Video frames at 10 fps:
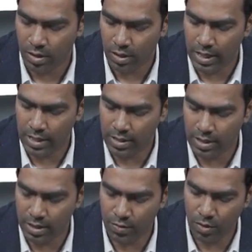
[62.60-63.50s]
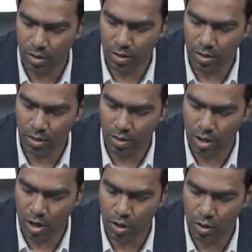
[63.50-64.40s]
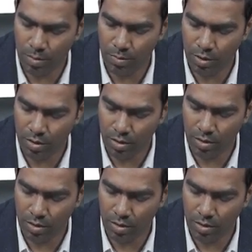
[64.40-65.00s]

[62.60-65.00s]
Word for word: A stands for autoimmune,